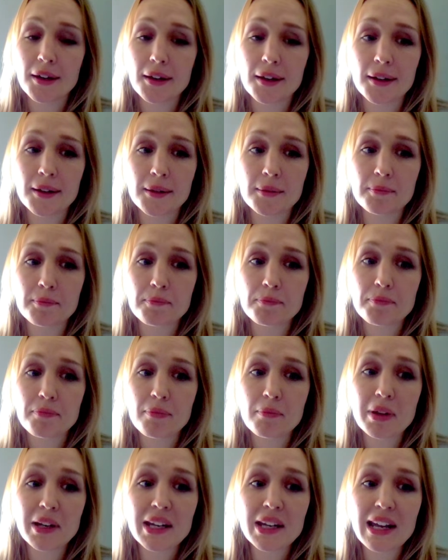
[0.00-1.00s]
Um,
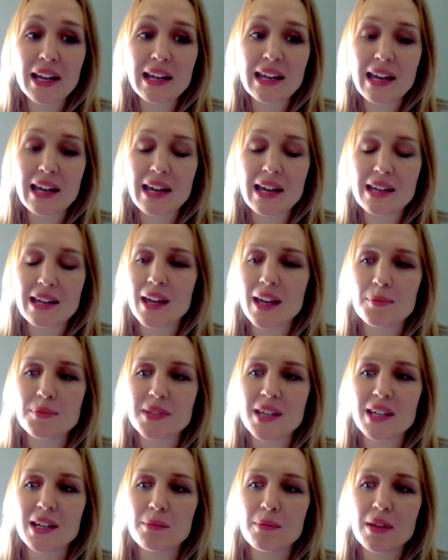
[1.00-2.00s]
but in any case, he kept
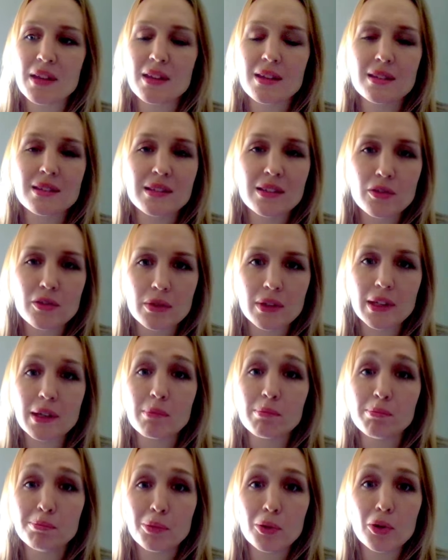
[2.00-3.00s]
sending me these
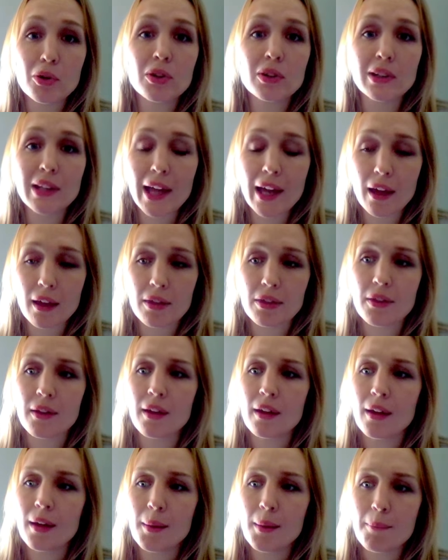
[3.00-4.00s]
literally book length
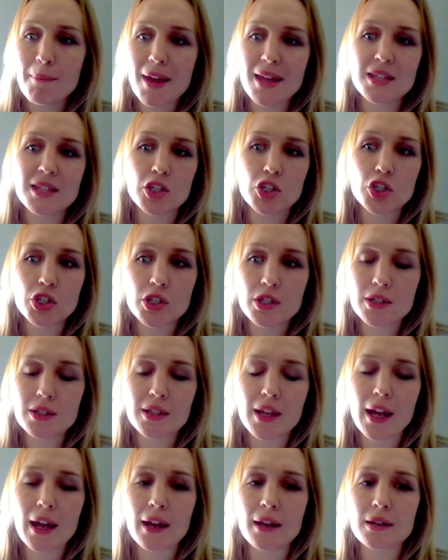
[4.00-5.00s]

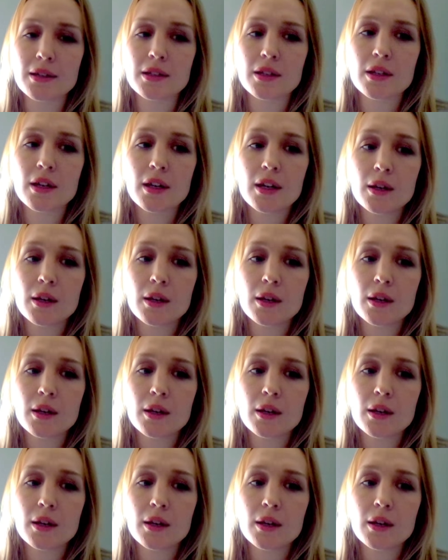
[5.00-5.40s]
messages and